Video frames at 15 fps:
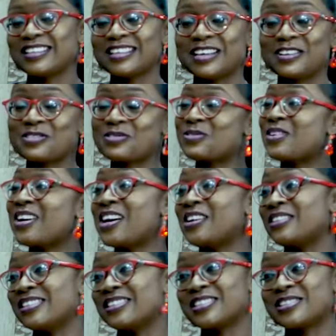Then I don't know
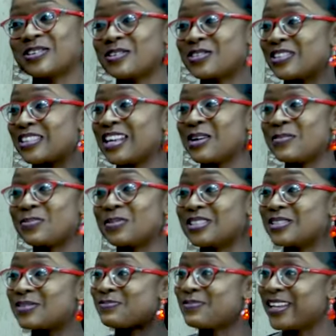how the discussion
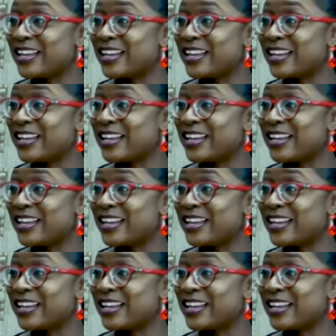happened